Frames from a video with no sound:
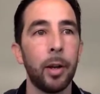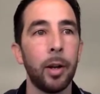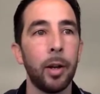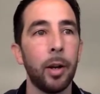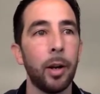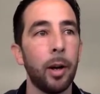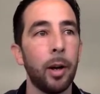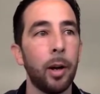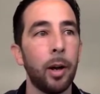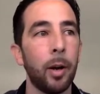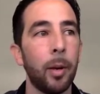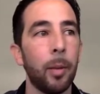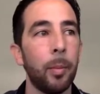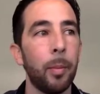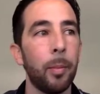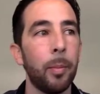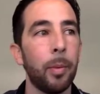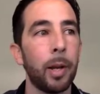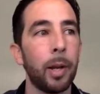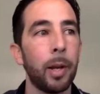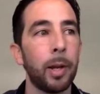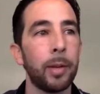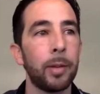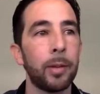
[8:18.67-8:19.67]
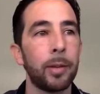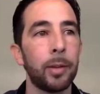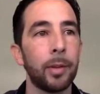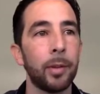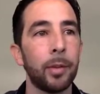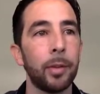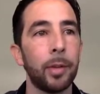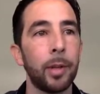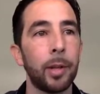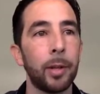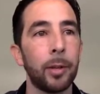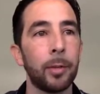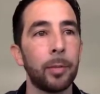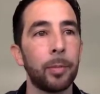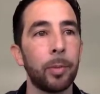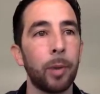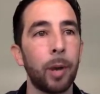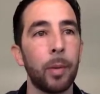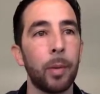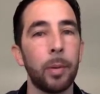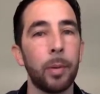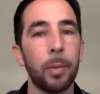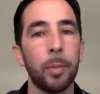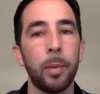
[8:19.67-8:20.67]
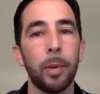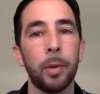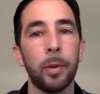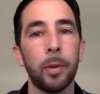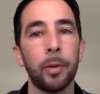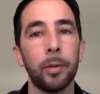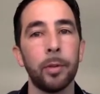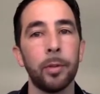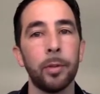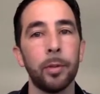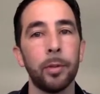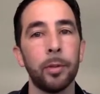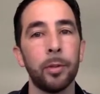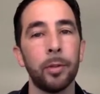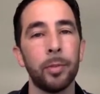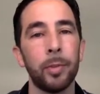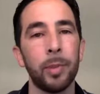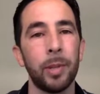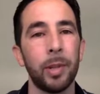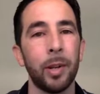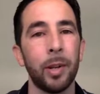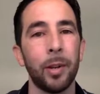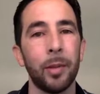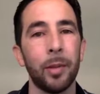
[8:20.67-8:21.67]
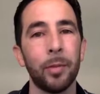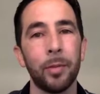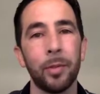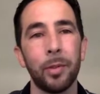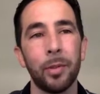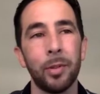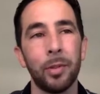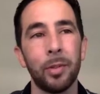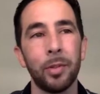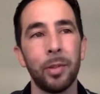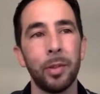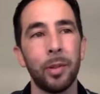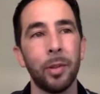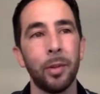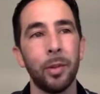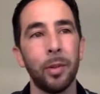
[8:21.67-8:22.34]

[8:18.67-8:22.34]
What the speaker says: But I still think it's probably better to just be careful and just,